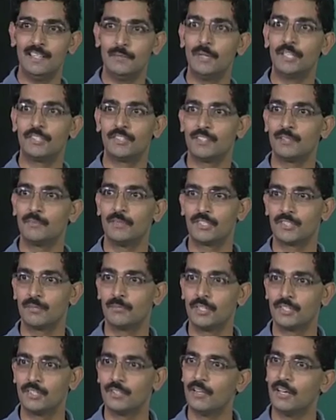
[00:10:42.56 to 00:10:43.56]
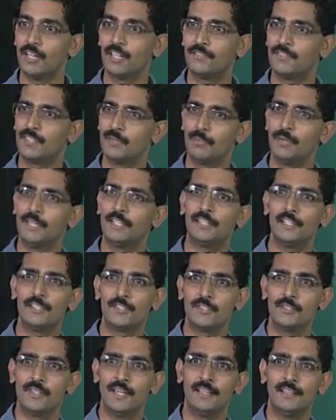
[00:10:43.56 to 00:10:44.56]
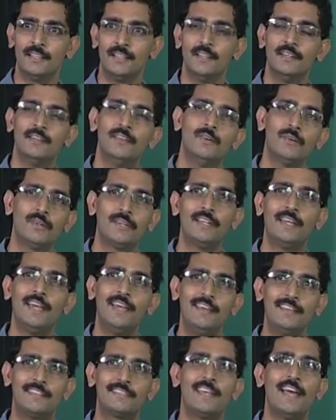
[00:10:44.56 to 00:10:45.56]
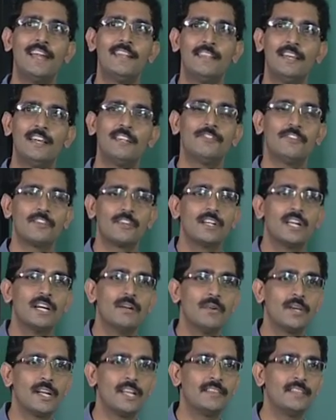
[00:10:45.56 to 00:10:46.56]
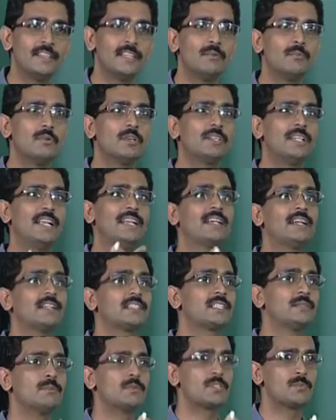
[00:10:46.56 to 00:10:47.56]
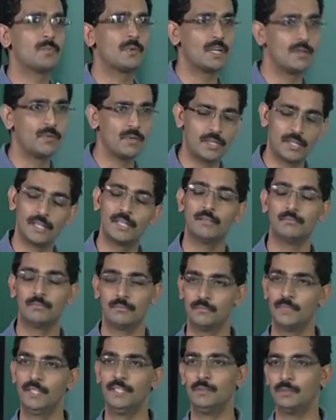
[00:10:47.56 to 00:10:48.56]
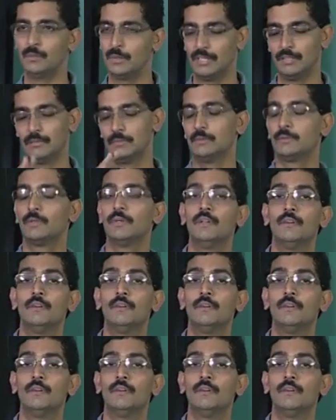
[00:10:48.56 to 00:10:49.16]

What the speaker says: measure, or if somebody tells you that, okay, I sat there for an hour, I think about 10 customers per hour came, right, okay, good.